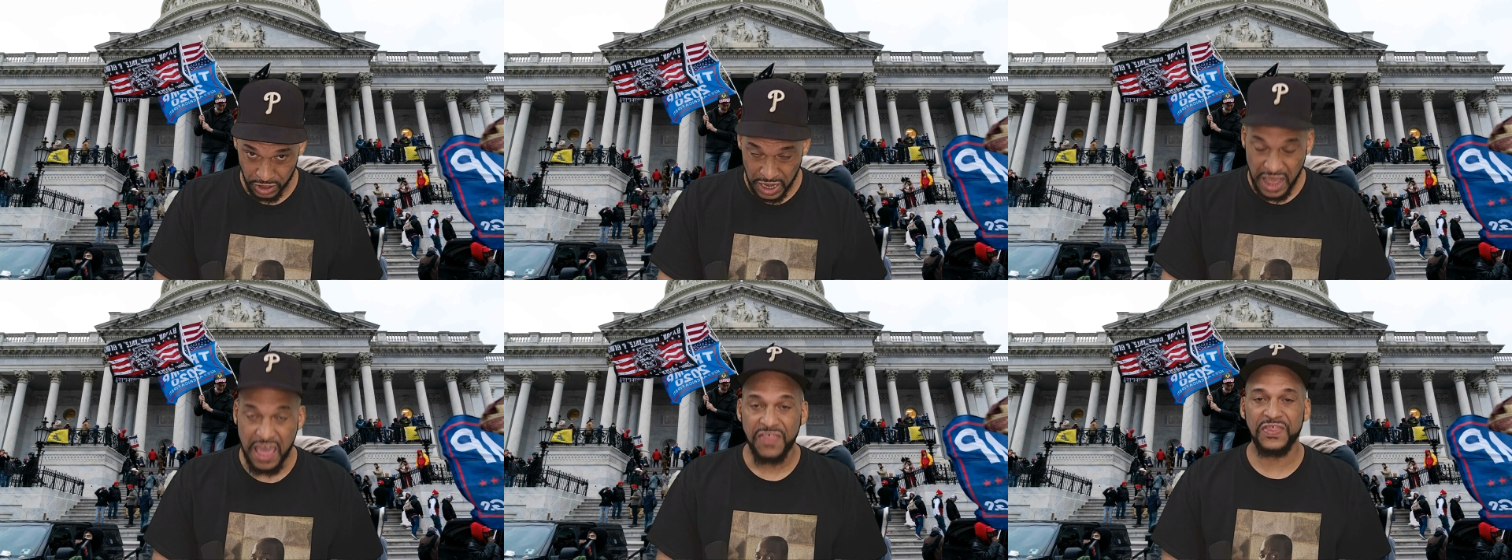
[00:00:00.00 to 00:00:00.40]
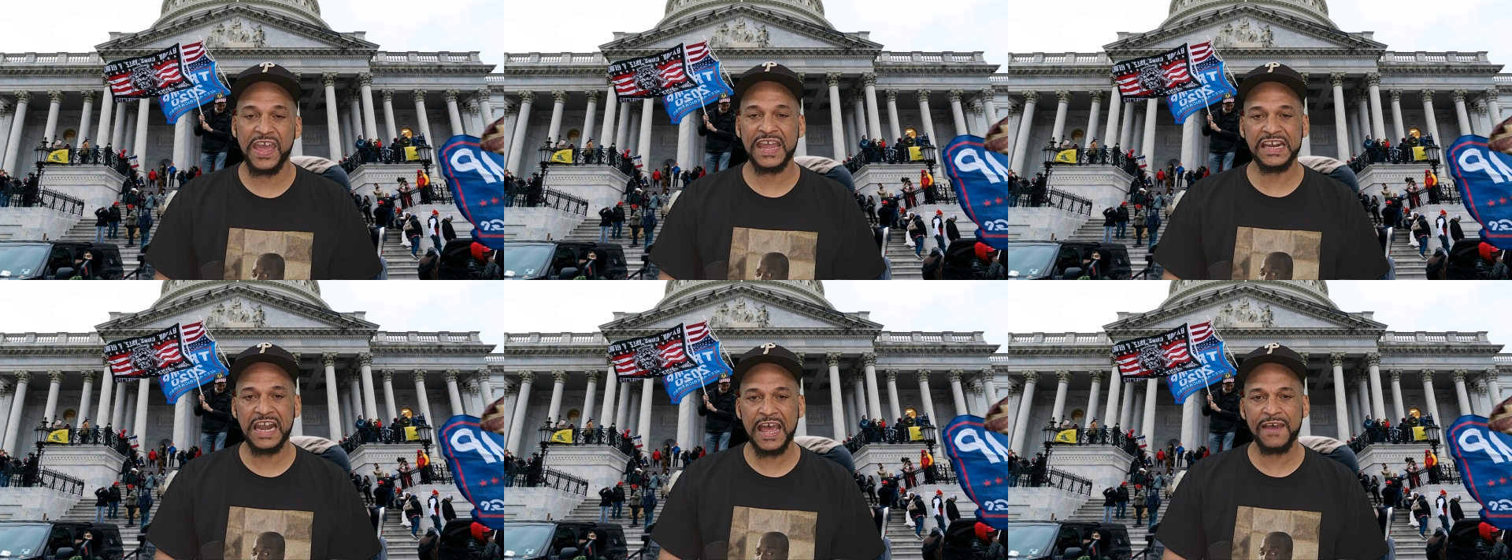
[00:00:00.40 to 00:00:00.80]
they
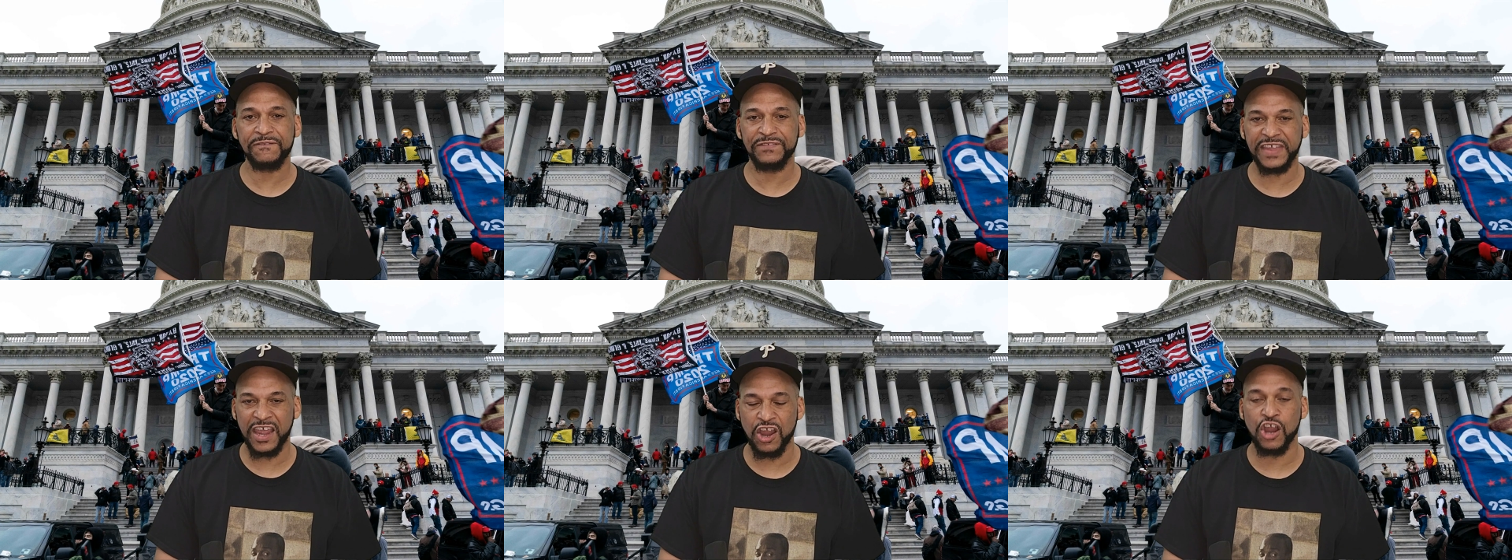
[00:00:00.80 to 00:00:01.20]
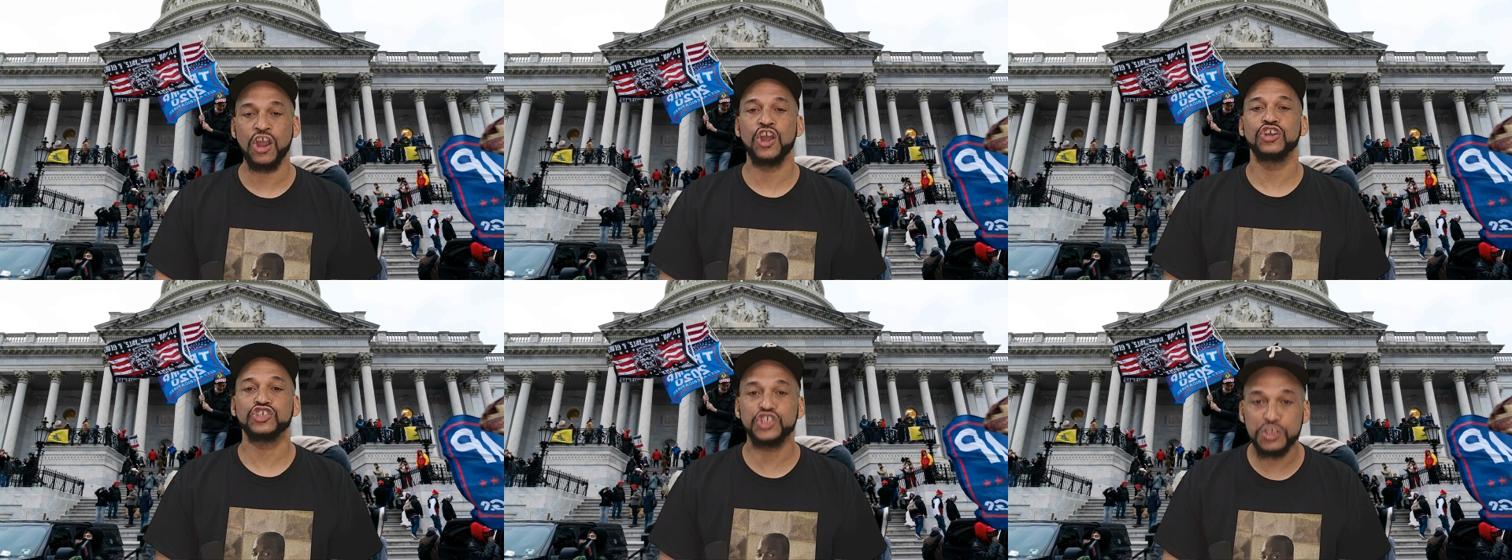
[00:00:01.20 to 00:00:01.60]
left their
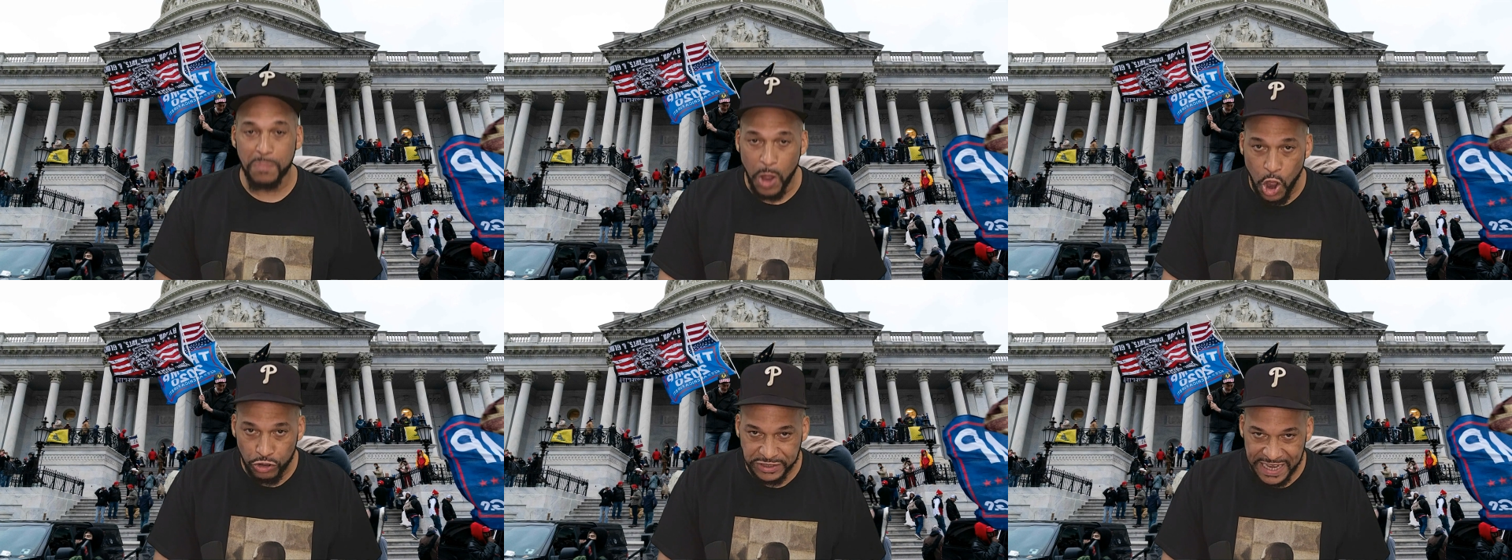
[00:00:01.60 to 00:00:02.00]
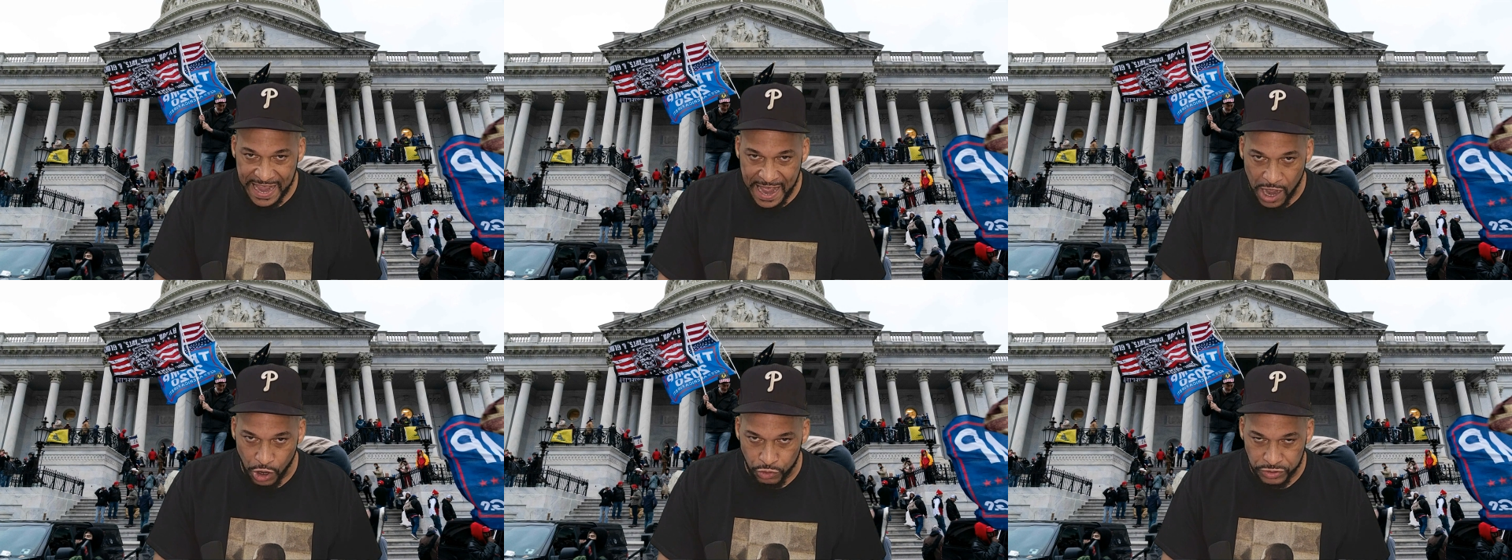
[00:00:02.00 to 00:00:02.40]
small
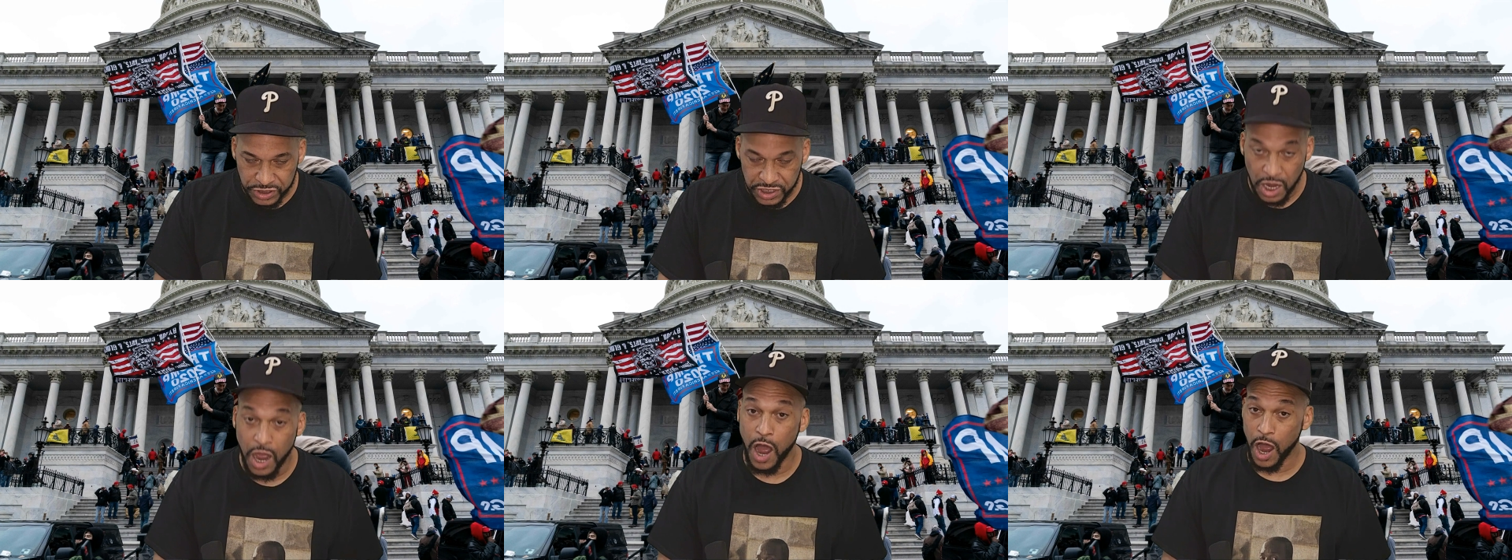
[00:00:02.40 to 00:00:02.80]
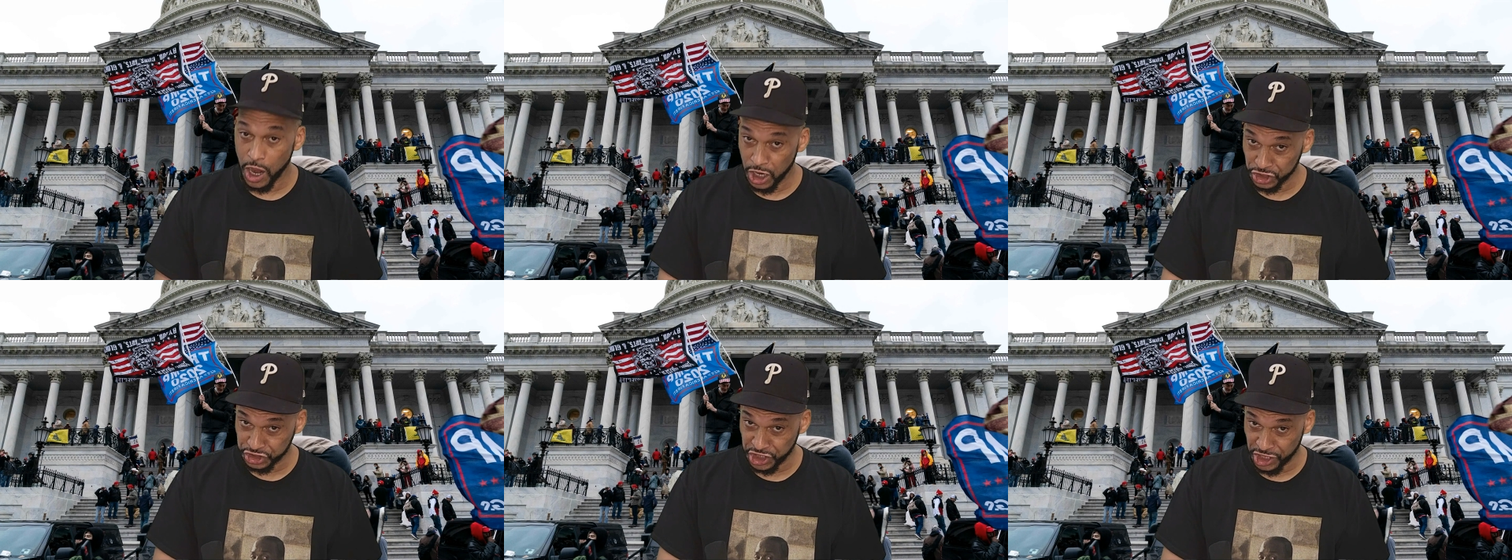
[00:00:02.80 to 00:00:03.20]
towns on
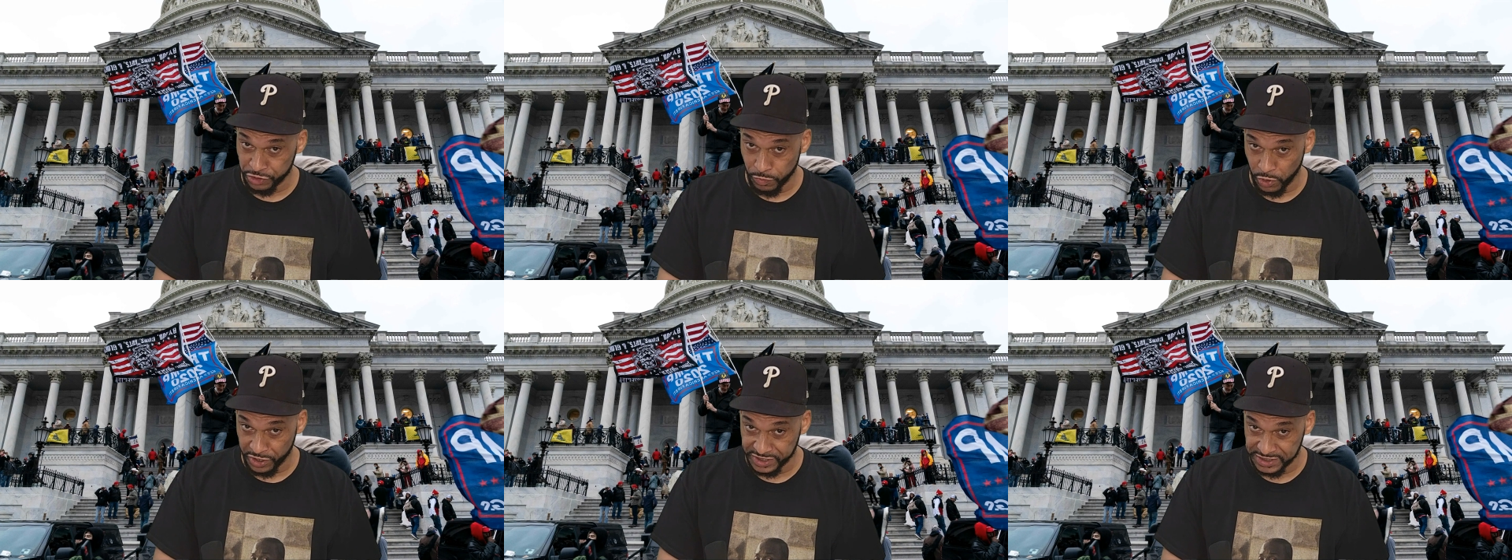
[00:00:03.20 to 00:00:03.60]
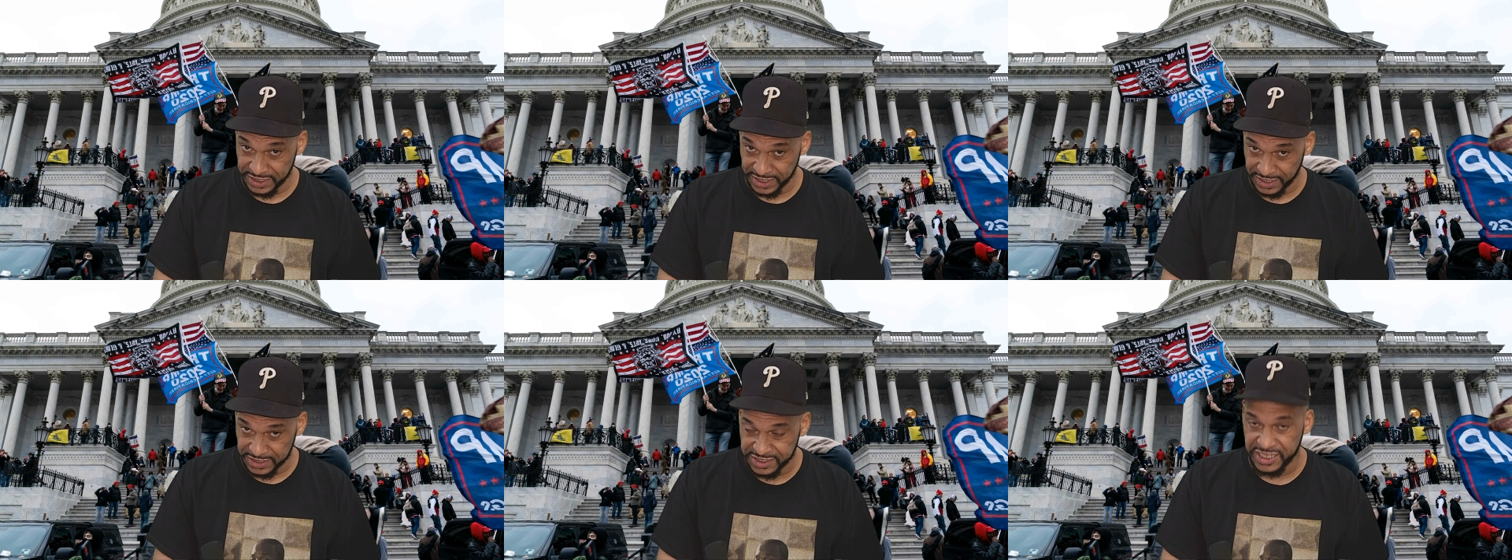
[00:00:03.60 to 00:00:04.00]
January 6th,